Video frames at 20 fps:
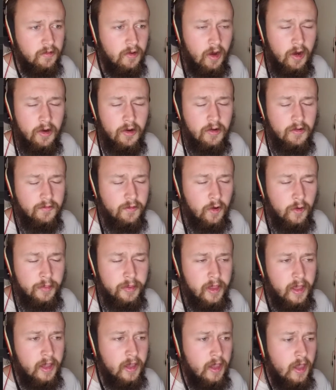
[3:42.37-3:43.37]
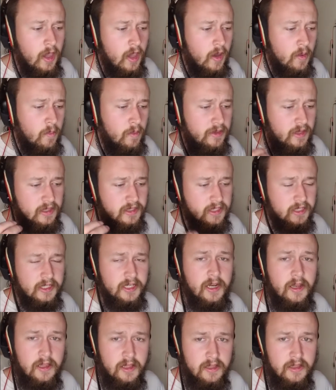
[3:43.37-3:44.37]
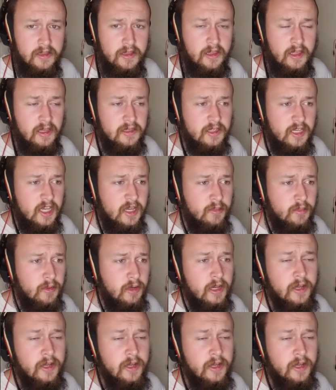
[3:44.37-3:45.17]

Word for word: or role play when they sit down at that table.